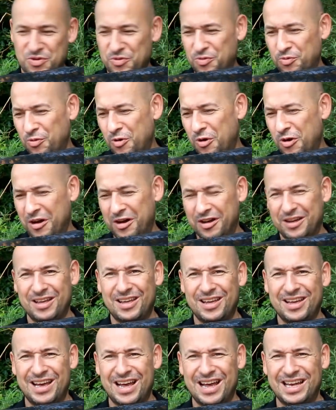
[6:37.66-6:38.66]
What
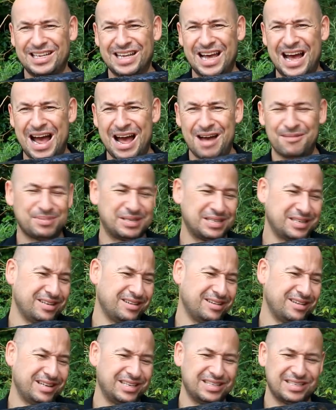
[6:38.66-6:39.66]
a
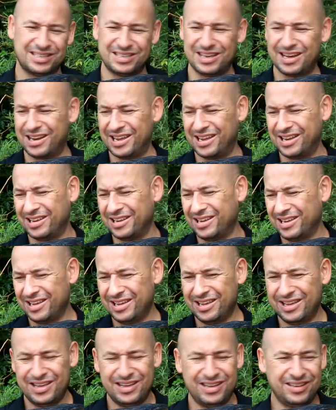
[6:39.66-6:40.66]
absolutely stunning
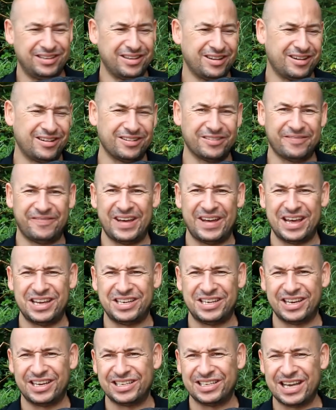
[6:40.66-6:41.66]
dark
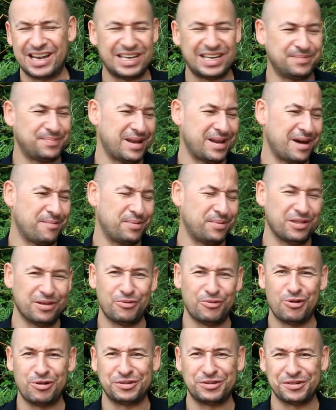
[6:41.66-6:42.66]
fish. You can tell he's been up in the
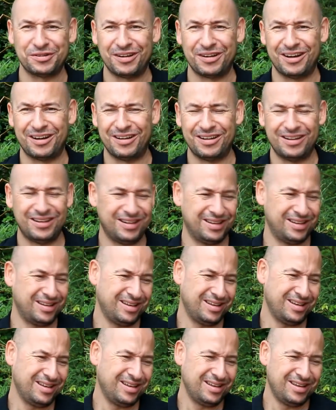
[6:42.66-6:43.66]
water a lot.
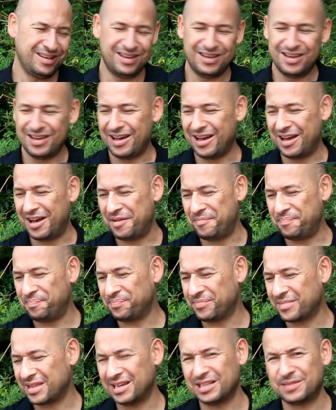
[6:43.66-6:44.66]
I
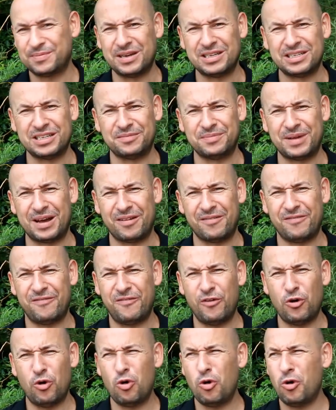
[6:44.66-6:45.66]
suppose it's about
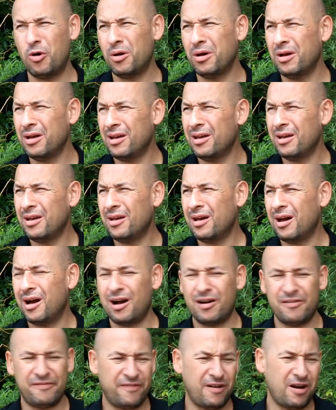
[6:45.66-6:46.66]
4,
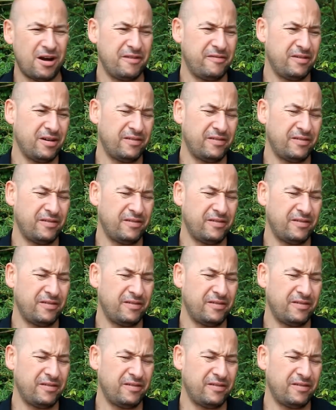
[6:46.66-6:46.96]
half 5.